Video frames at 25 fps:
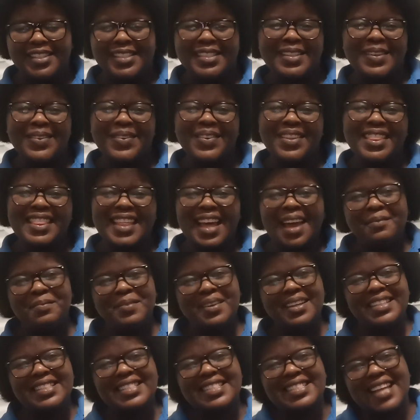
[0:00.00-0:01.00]
So, with that
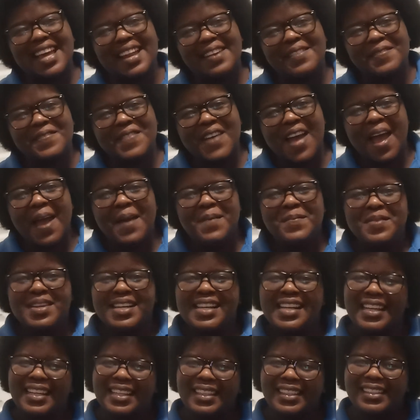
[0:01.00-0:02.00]
being said,
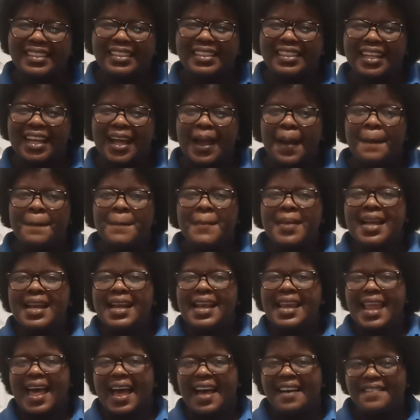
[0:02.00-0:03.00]
family,
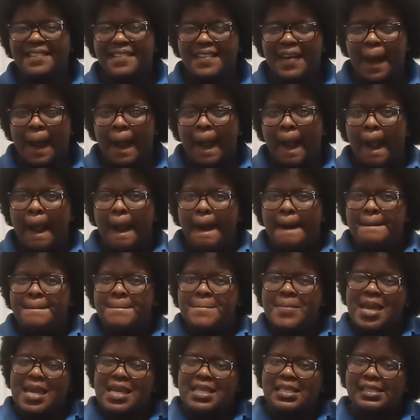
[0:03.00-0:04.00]
may love,
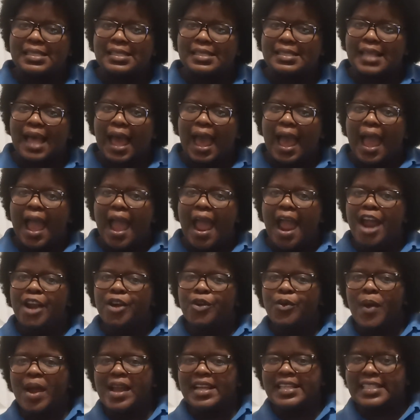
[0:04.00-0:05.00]
peace,
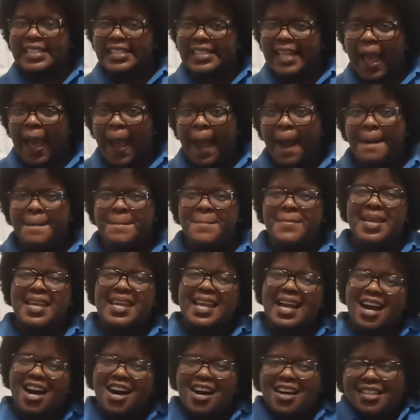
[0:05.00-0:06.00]
and grace
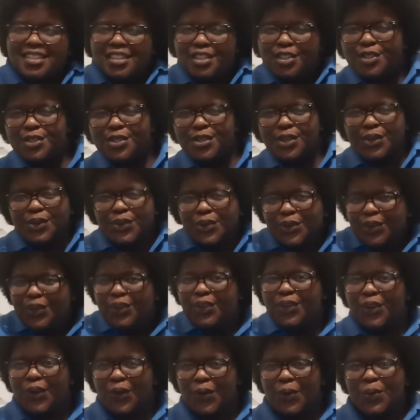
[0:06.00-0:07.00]
be unto
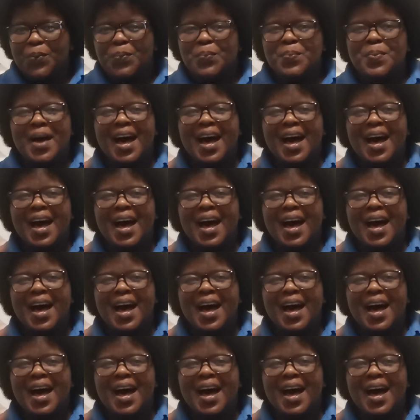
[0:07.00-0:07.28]
you.